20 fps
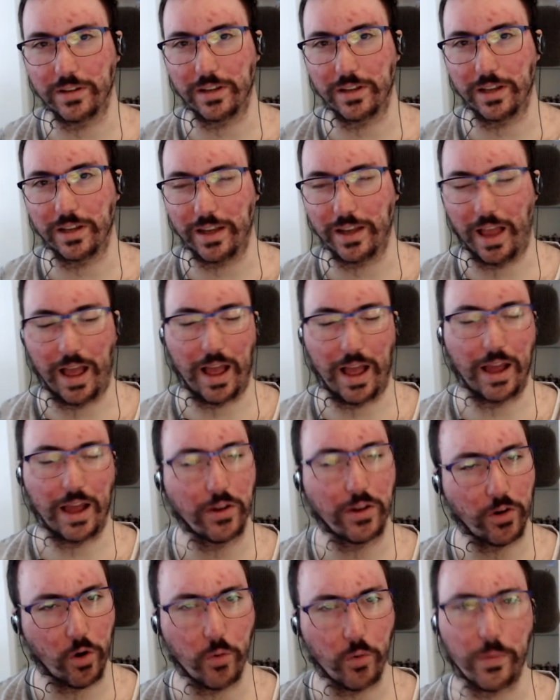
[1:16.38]
Yeah, I
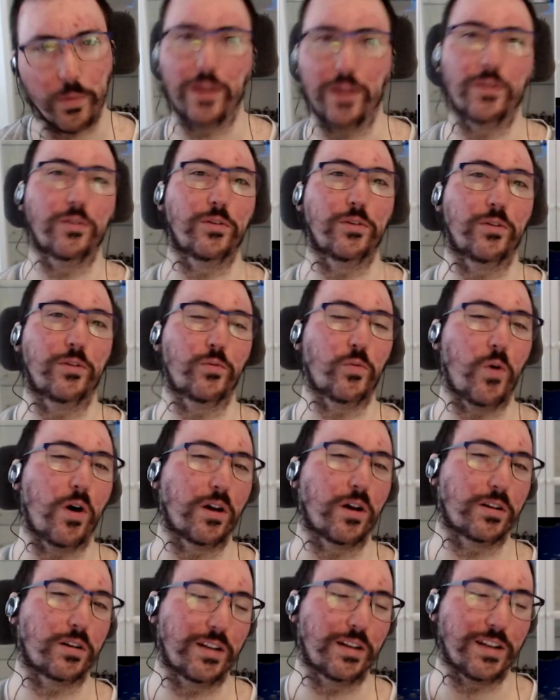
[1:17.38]
hope I
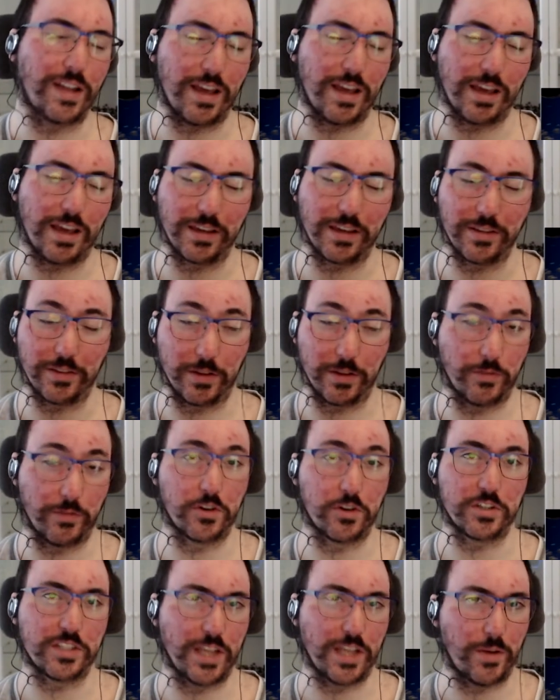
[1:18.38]
wa- like the
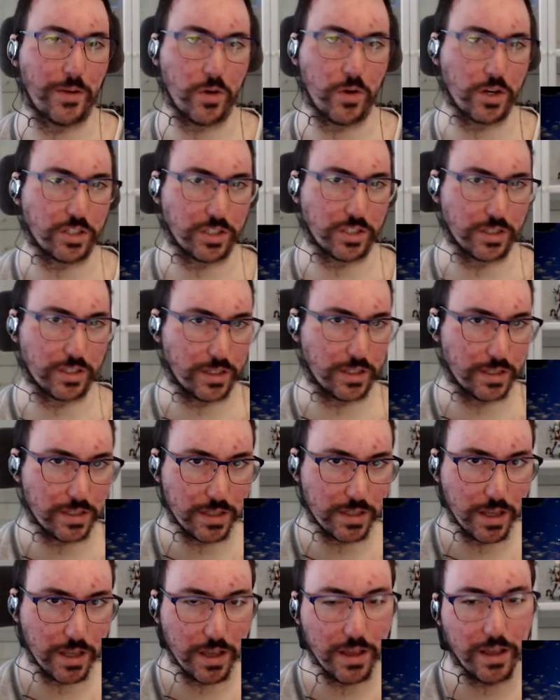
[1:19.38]
first time watching
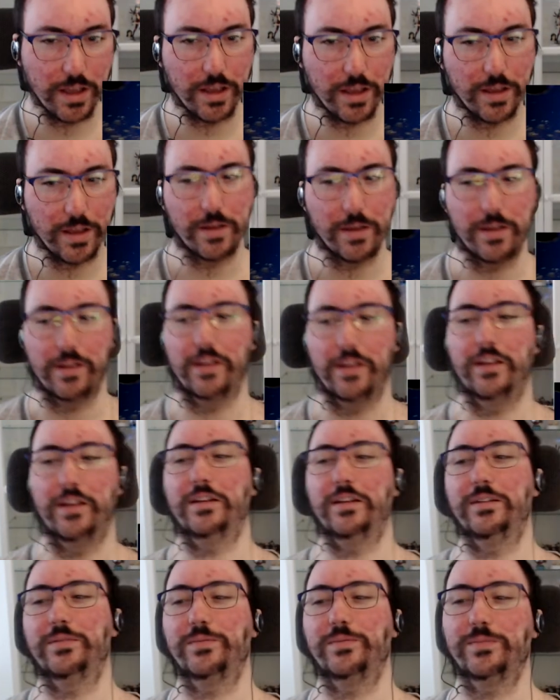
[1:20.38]
this,
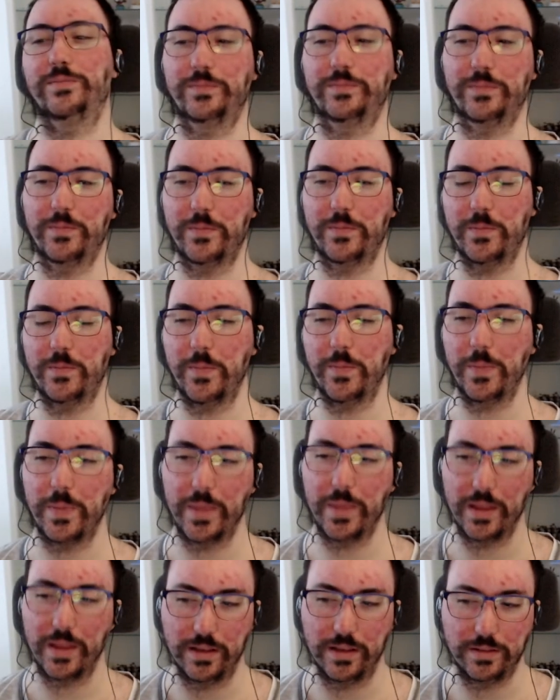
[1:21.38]
um,
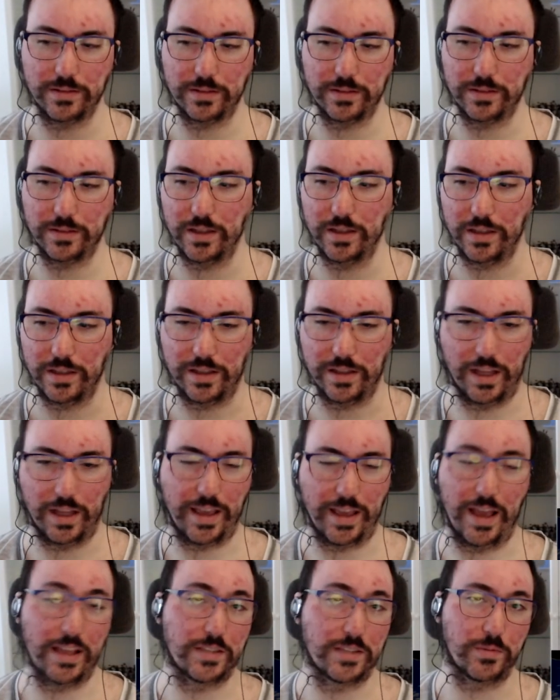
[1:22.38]
like
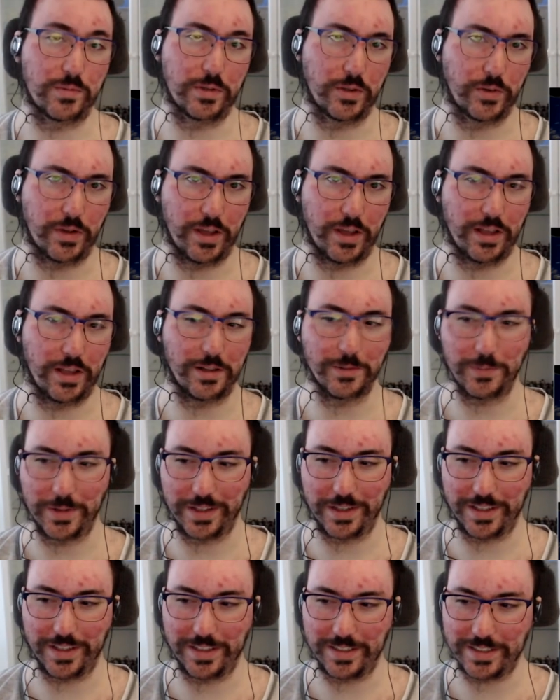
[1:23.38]
Hazbin Hotel
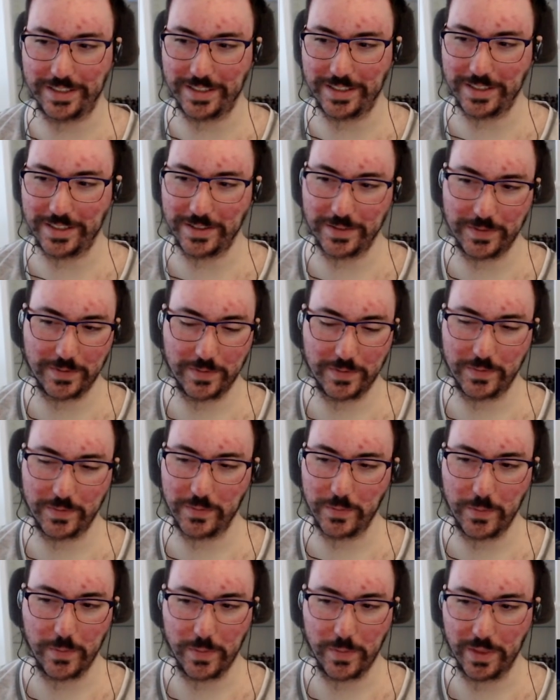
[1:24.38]
because
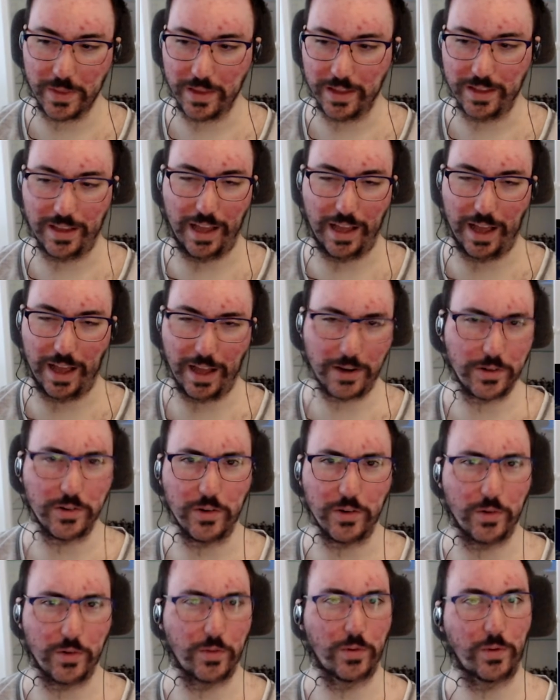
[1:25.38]
I don't
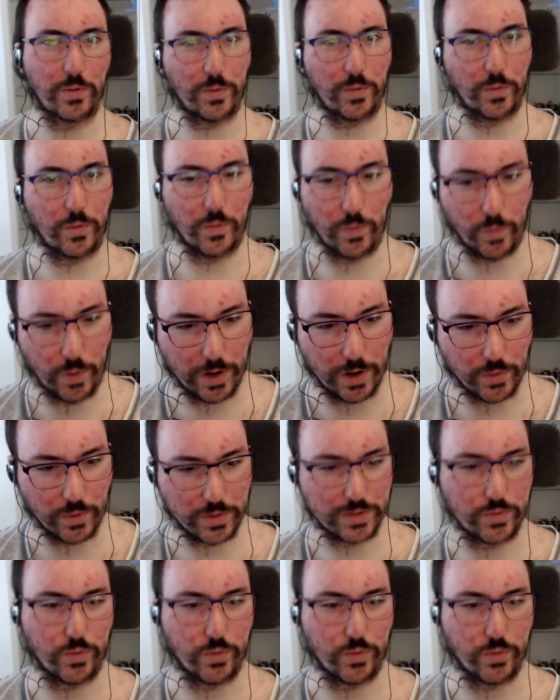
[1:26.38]
know what was